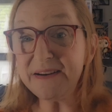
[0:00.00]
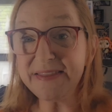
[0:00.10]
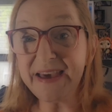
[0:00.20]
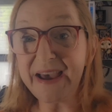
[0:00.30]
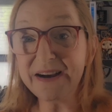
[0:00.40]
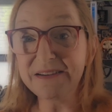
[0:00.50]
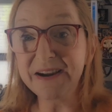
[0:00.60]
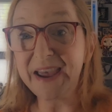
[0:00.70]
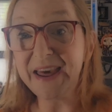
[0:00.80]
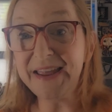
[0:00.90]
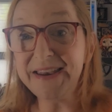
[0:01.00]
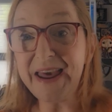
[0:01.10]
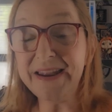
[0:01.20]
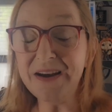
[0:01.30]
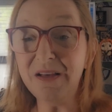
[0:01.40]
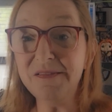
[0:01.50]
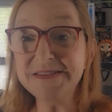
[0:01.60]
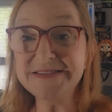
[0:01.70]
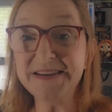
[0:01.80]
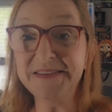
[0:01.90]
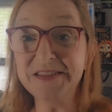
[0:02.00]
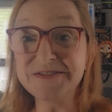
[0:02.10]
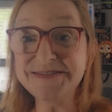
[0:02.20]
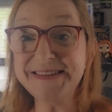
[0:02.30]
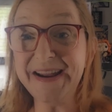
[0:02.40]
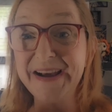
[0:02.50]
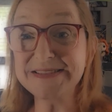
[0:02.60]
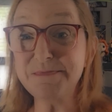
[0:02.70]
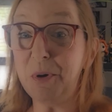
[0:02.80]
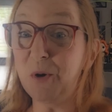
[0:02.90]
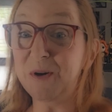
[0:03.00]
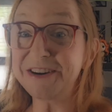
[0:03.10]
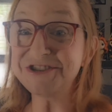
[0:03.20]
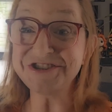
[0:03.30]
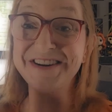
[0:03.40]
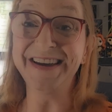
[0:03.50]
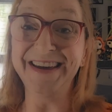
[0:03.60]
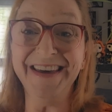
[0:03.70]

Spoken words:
out of the air again, and all of a sudden there's an X-Porsche.